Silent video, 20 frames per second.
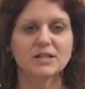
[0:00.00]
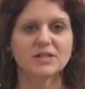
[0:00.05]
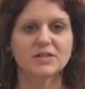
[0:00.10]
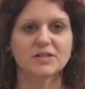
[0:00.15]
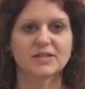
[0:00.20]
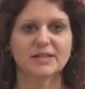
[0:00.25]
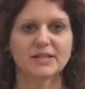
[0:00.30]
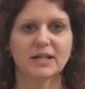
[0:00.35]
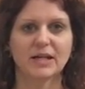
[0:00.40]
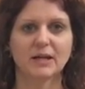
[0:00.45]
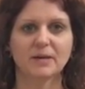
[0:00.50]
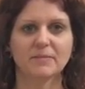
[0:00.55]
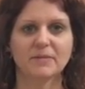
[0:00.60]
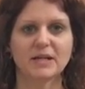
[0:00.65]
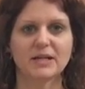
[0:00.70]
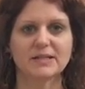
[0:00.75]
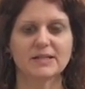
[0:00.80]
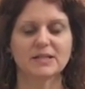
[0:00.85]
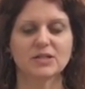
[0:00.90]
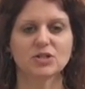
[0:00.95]
So sitting up
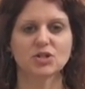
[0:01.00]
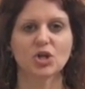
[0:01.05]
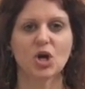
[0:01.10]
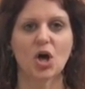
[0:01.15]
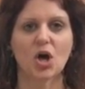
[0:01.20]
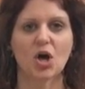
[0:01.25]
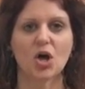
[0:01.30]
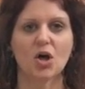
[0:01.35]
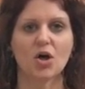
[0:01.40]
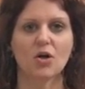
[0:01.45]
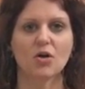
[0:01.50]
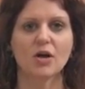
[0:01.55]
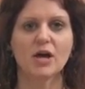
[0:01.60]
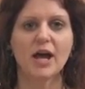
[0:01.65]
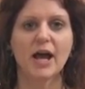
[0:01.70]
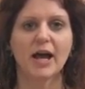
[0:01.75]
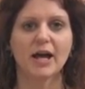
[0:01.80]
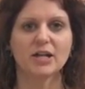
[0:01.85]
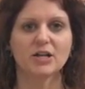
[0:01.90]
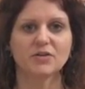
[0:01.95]
nice and tall,
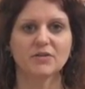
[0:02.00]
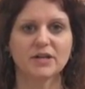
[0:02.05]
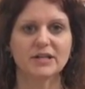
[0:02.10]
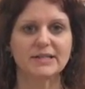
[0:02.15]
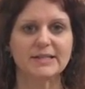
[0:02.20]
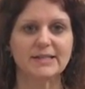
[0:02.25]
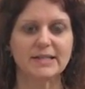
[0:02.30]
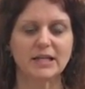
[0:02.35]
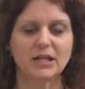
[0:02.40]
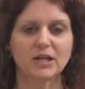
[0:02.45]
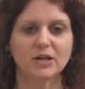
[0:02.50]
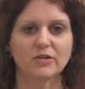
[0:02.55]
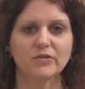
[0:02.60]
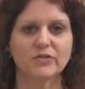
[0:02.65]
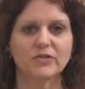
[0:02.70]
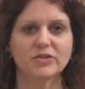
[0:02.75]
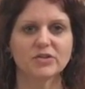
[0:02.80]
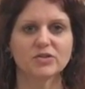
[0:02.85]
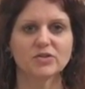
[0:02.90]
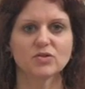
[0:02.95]
and you can sit here
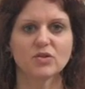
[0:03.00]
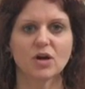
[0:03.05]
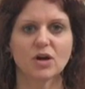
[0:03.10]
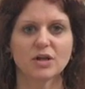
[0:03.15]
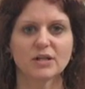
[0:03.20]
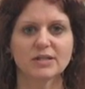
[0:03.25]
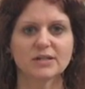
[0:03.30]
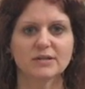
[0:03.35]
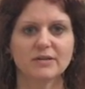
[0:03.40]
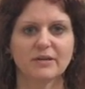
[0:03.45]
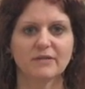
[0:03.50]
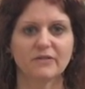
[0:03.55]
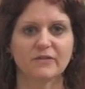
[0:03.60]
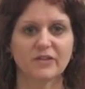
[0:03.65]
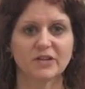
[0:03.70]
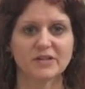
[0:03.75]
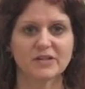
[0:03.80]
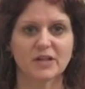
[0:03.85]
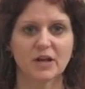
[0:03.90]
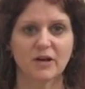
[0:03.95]
for as long as it
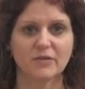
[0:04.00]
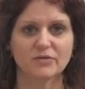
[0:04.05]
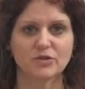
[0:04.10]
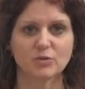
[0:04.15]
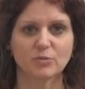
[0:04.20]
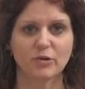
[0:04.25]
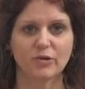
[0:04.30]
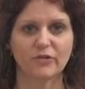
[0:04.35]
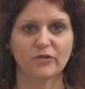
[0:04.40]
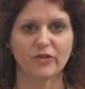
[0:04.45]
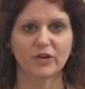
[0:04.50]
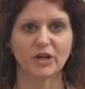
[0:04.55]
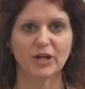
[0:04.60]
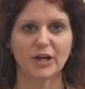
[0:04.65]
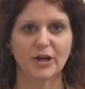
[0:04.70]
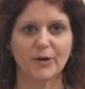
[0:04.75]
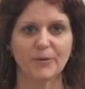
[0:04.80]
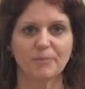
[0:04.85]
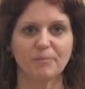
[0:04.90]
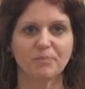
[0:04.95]
feels comfortable for
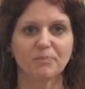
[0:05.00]
you.